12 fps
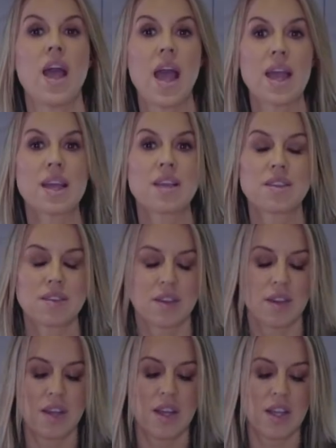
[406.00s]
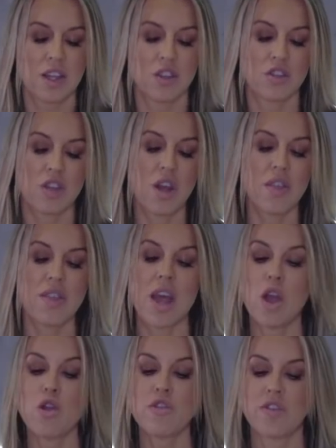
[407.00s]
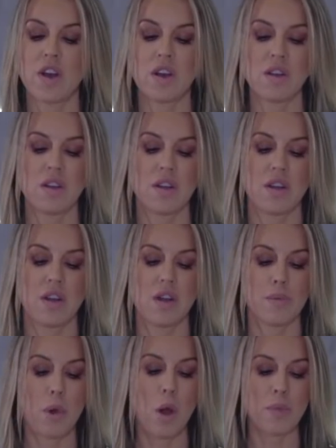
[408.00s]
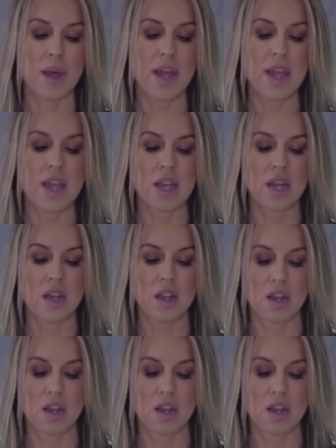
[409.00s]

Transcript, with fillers: of eggs, turn that over, pop that in,